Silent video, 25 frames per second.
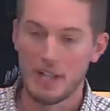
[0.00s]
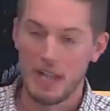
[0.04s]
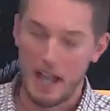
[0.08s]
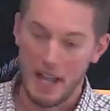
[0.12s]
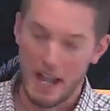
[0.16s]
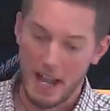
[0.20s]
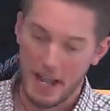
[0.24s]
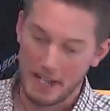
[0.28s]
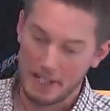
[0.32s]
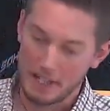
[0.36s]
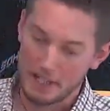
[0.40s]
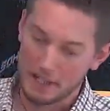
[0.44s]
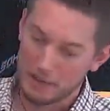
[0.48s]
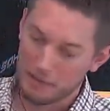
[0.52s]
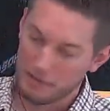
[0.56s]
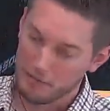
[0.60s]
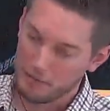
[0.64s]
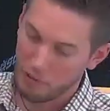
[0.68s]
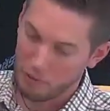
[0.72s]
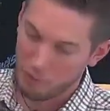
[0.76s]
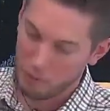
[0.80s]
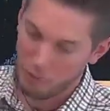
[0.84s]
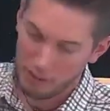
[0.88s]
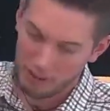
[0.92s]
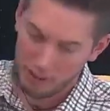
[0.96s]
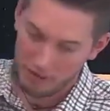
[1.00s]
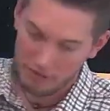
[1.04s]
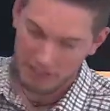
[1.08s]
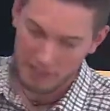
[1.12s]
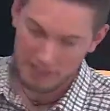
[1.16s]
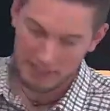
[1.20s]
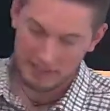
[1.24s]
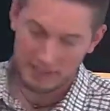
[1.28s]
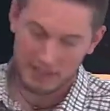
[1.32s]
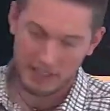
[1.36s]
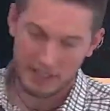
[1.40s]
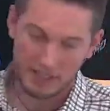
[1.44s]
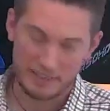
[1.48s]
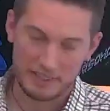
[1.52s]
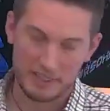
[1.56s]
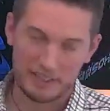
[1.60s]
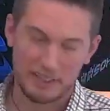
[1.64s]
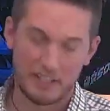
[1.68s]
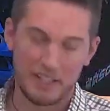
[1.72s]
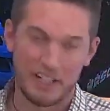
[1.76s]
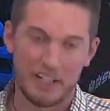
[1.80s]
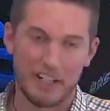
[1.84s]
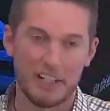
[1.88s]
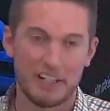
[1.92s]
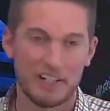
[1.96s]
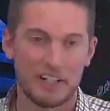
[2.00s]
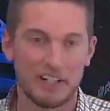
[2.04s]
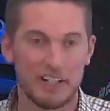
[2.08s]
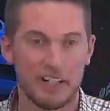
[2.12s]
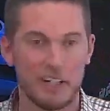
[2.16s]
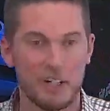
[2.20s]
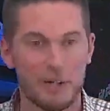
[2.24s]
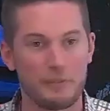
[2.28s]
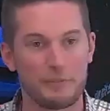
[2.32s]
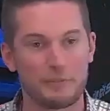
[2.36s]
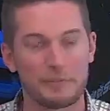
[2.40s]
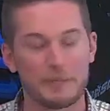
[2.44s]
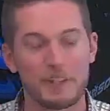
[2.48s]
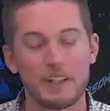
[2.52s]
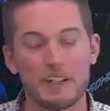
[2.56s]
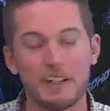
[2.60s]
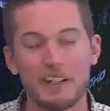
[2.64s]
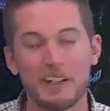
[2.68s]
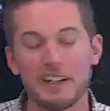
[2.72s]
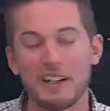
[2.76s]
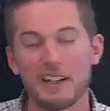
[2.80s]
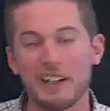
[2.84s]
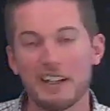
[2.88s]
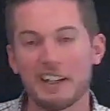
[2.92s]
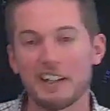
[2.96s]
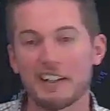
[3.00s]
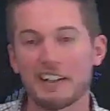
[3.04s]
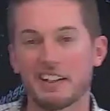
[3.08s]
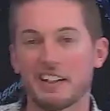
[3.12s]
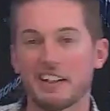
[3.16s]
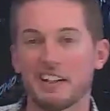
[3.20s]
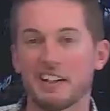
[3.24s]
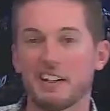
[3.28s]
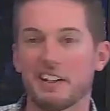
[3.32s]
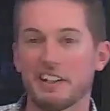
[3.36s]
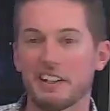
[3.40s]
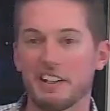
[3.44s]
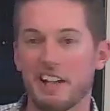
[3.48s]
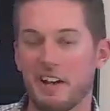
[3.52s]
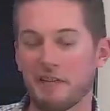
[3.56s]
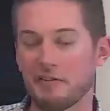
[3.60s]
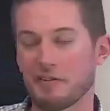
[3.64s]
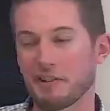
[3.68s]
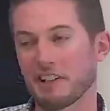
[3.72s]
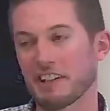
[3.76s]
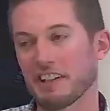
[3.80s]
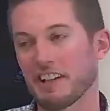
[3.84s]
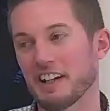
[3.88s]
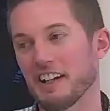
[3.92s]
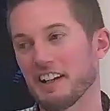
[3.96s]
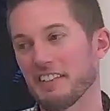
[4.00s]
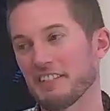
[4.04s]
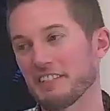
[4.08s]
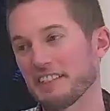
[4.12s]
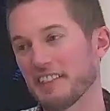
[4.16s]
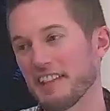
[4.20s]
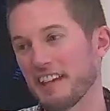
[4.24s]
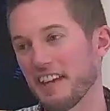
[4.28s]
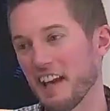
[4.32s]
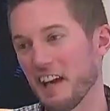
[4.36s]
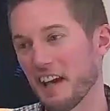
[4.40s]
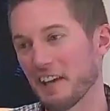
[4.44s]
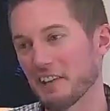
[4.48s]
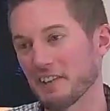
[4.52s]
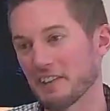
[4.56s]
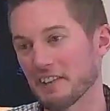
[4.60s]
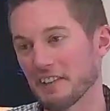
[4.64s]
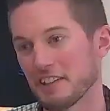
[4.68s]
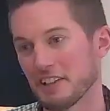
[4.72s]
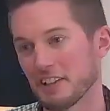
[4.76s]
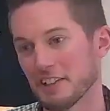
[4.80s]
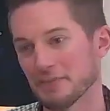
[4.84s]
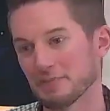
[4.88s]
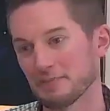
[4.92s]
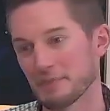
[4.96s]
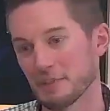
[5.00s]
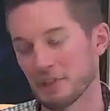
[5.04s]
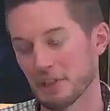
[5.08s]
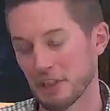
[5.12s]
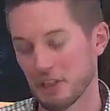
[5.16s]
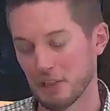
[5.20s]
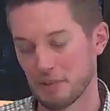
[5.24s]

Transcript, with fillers: And for one of their sites in Africa, they had